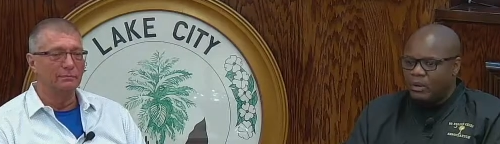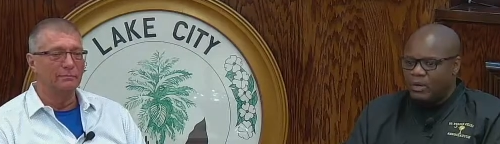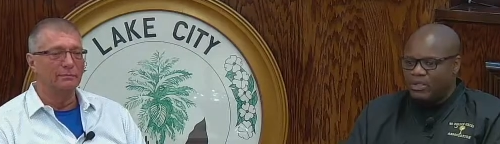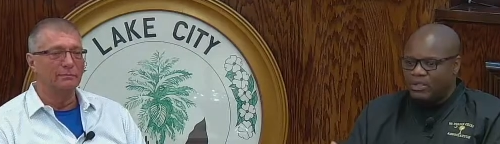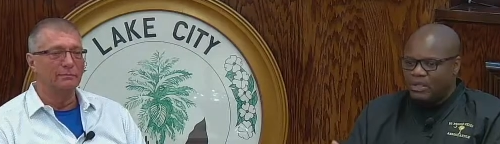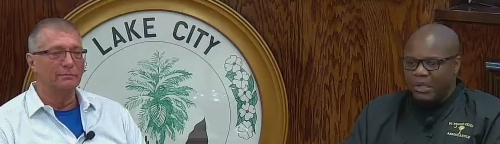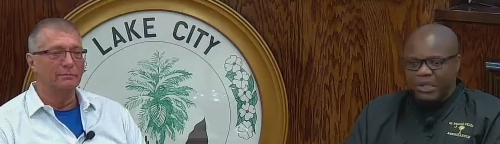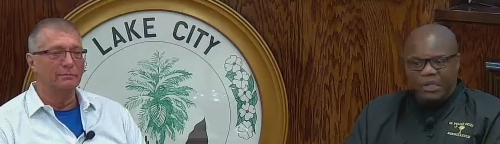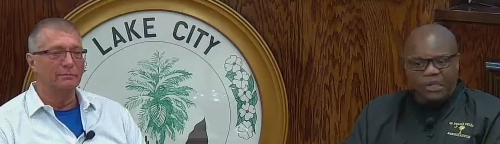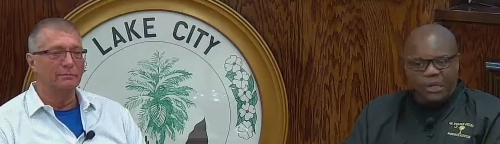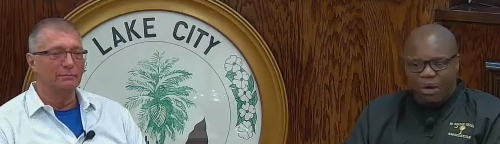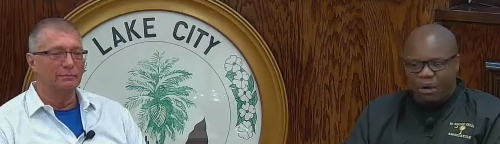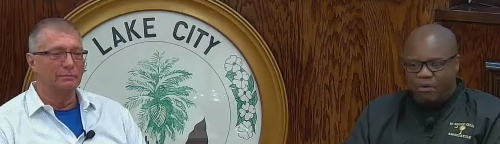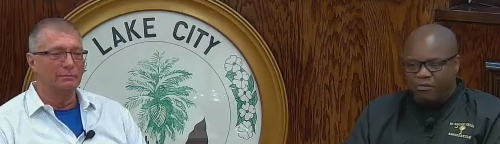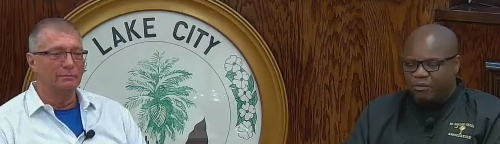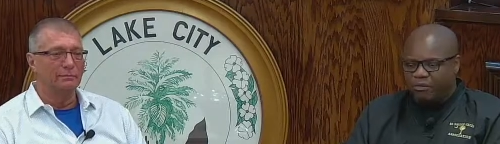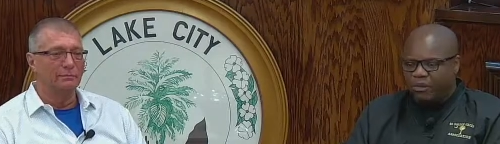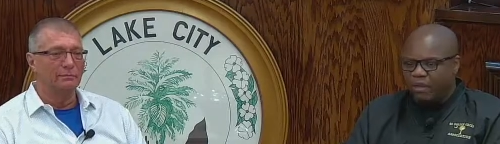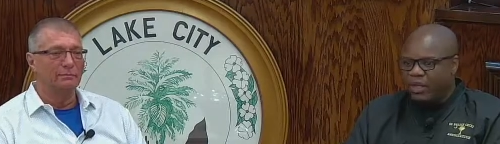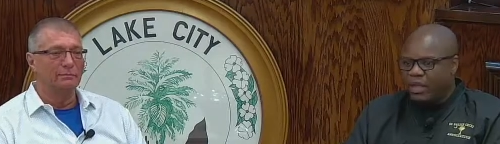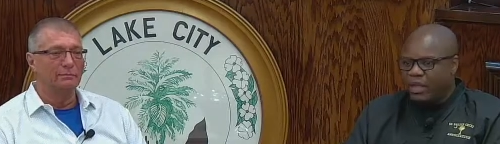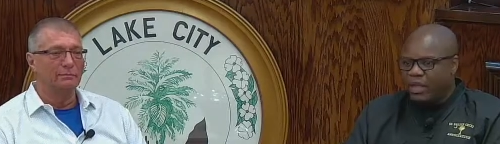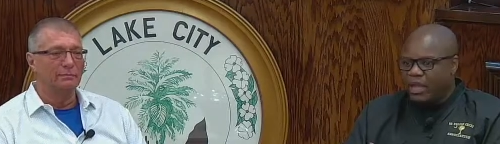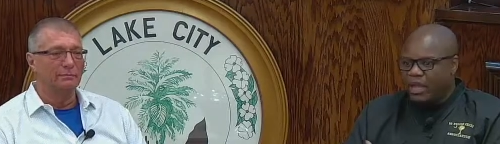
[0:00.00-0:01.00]
Speaker 1: you can offer.
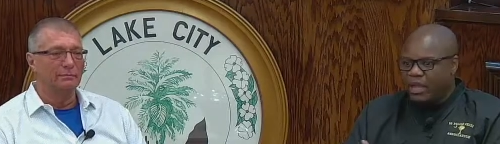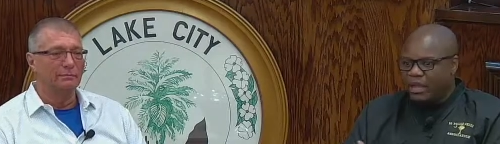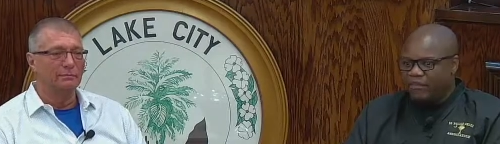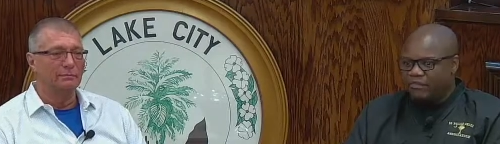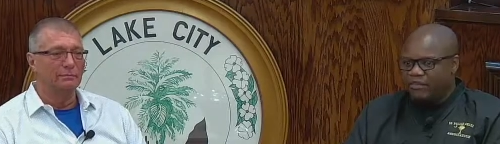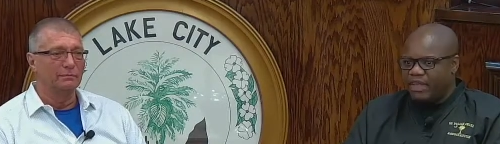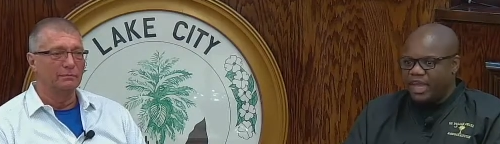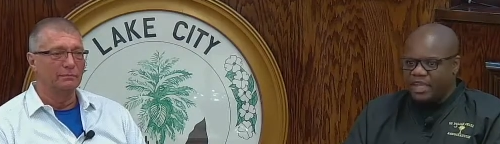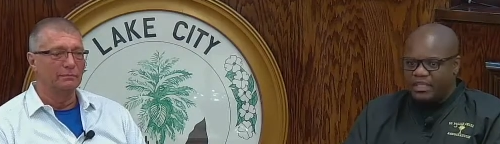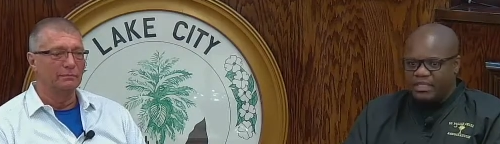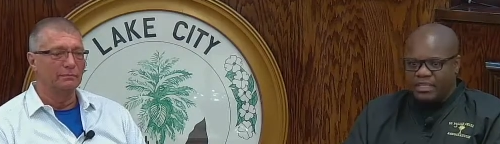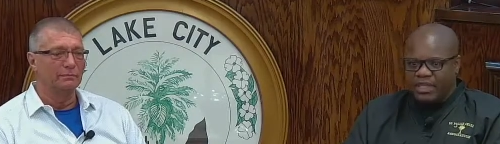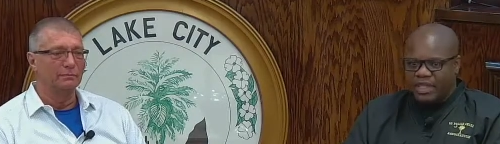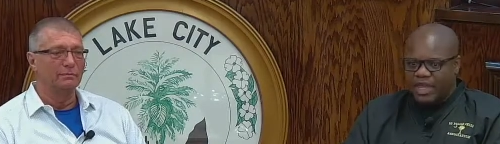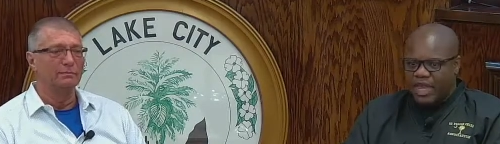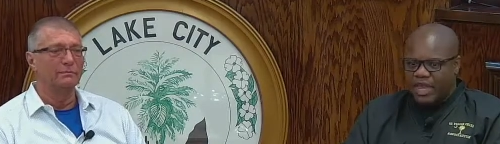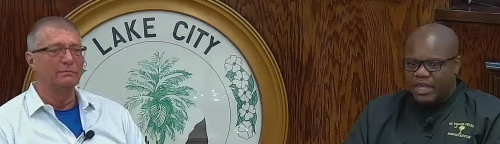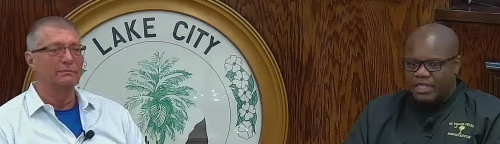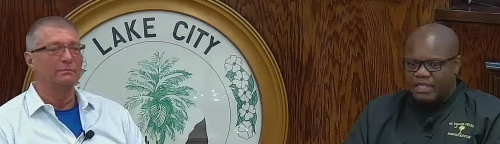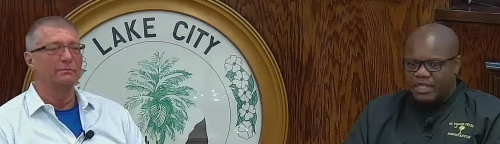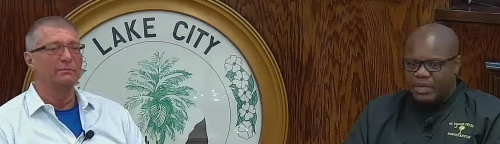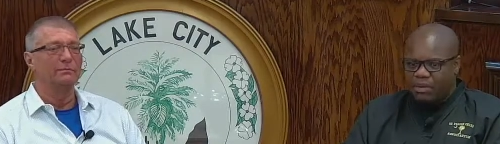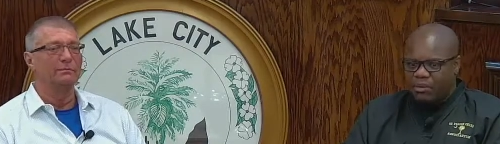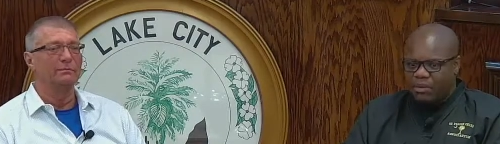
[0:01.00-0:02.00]
If that's the case,
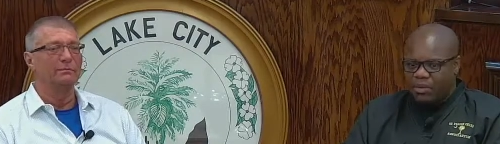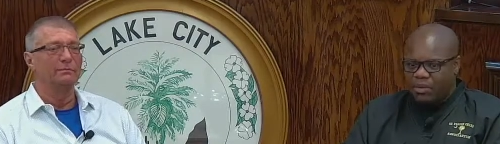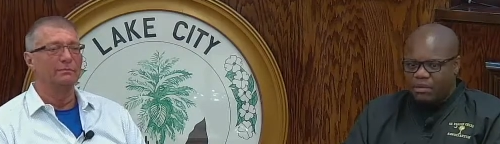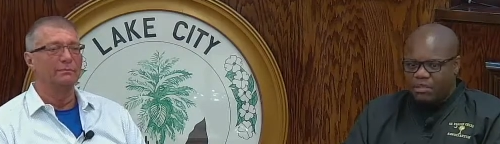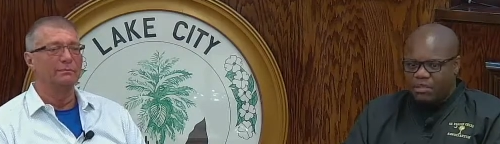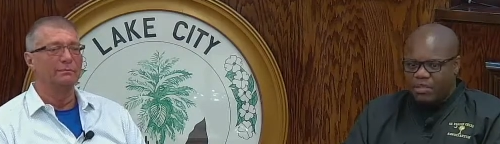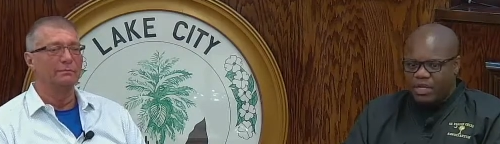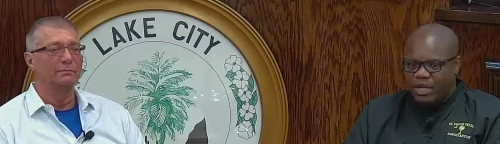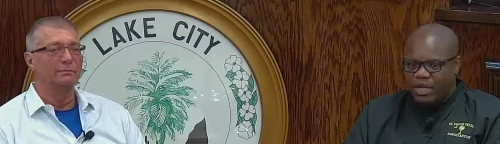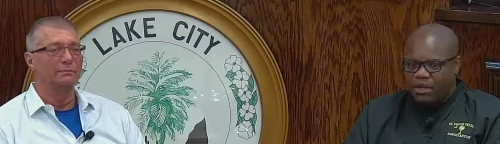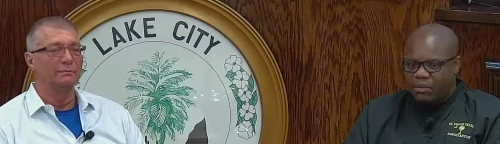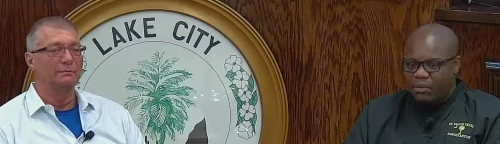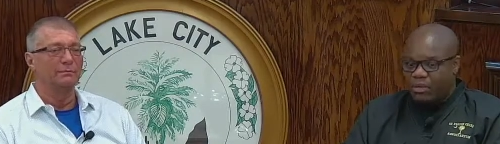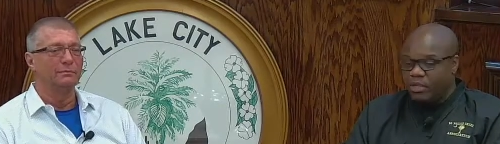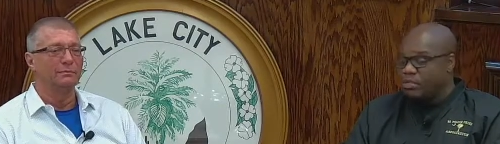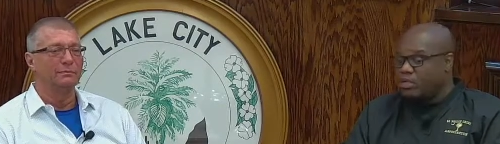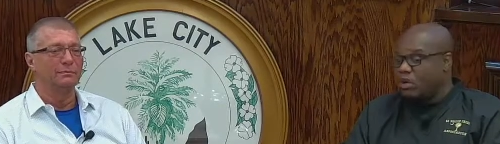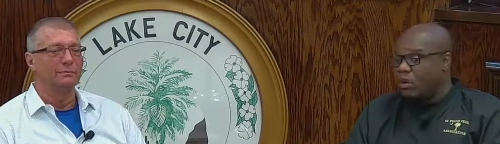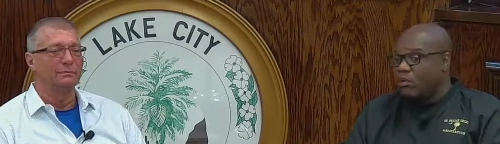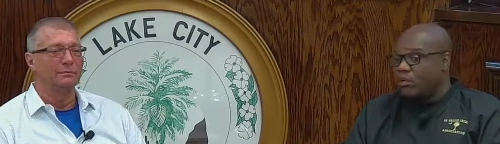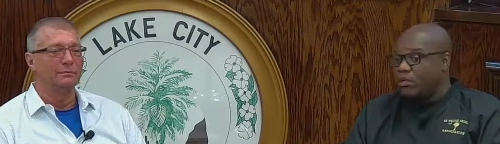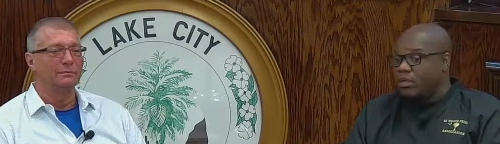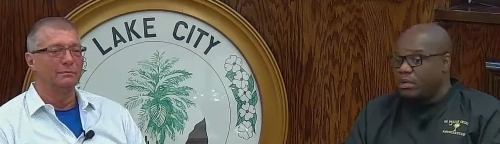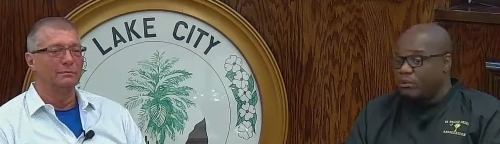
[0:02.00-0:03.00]
then we'll sit down and we'll
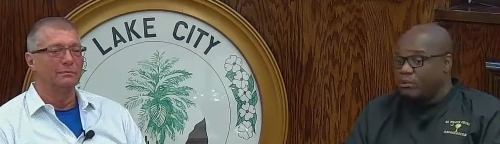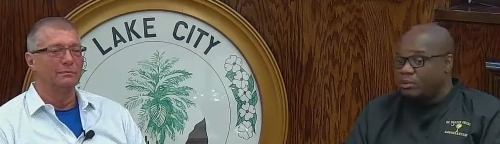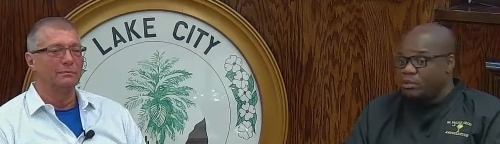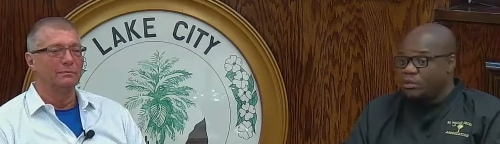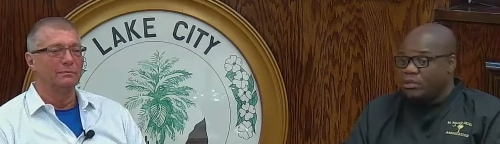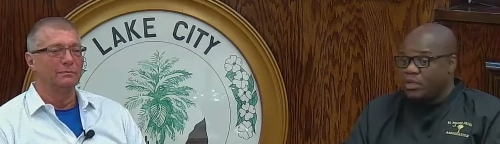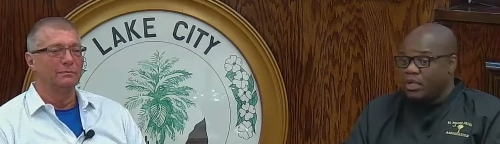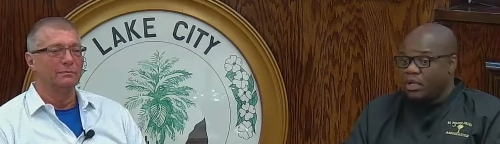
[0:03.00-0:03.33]
talk numbers.